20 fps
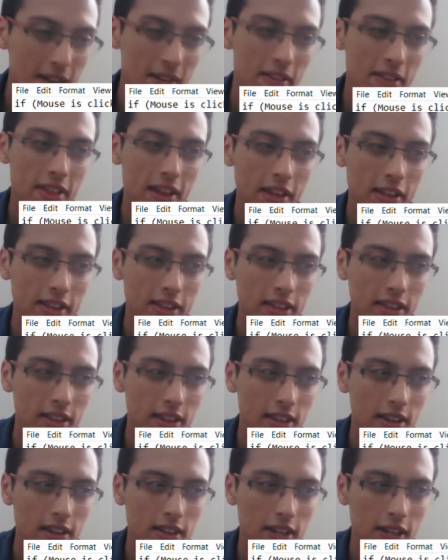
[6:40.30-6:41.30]

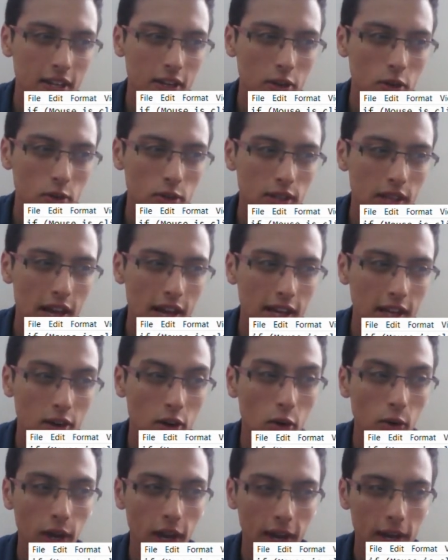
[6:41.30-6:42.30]
that goes like,
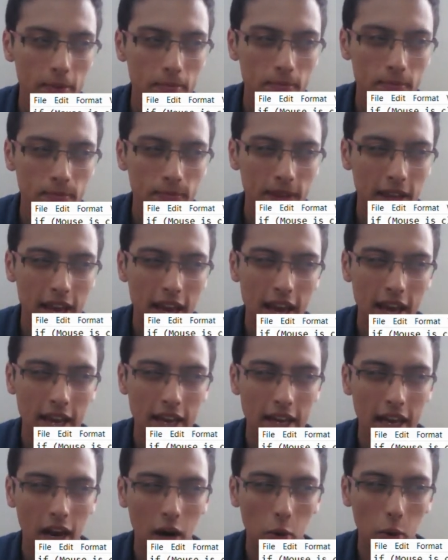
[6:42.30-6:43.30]
okay,
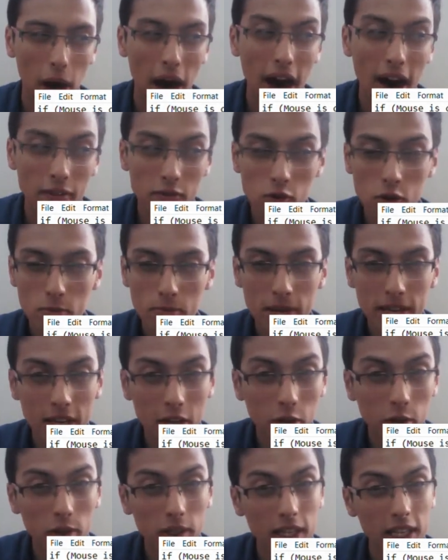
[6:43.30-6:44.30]
now have we been
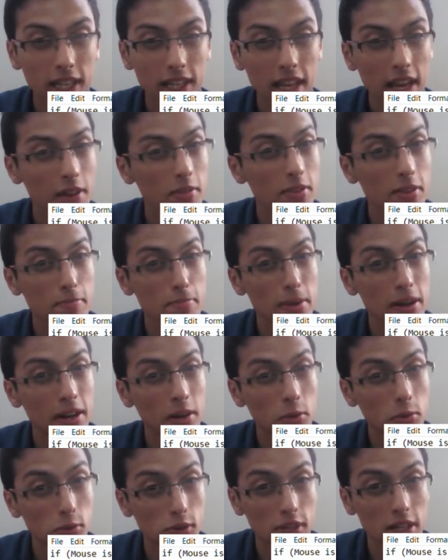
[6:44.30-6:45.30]
holding down the
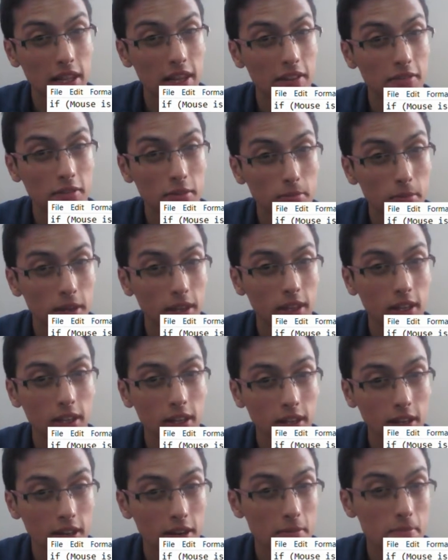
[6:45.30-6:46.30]
mouse left
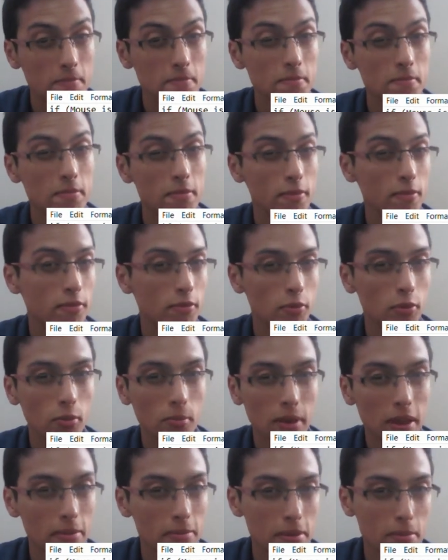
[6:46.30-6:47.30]
button for
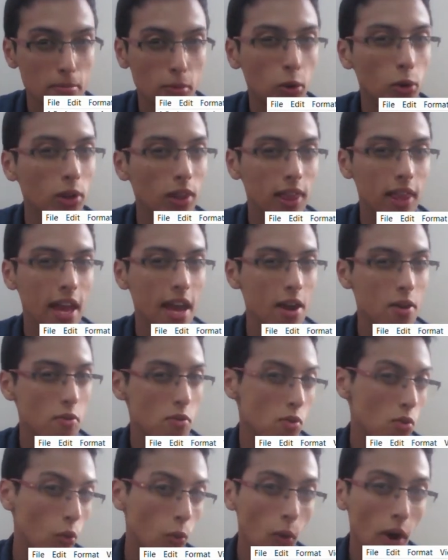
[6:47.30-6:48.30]
maybe more
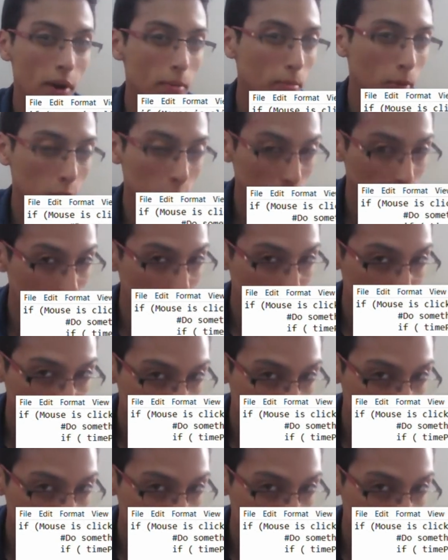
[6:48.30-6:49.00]
than 1.5